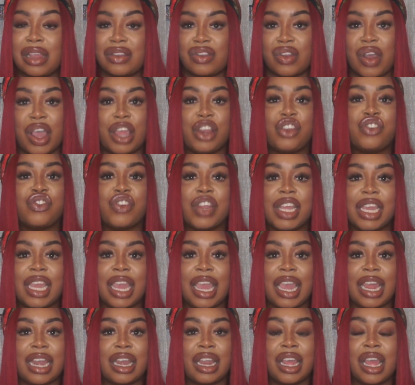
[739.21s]
I started
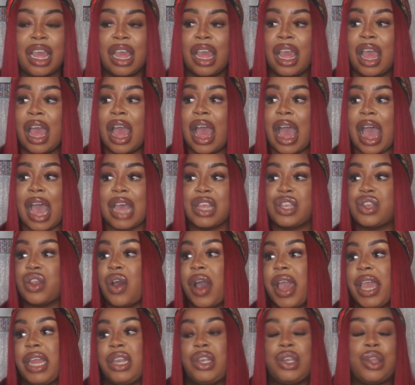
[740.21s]
drinking, I
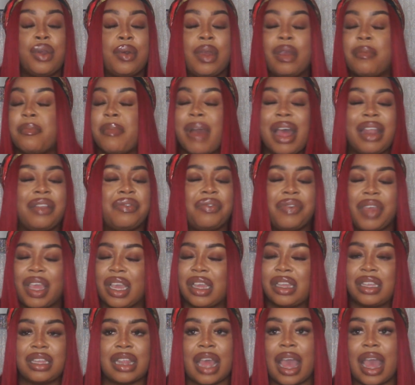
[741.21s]
started doing mad things.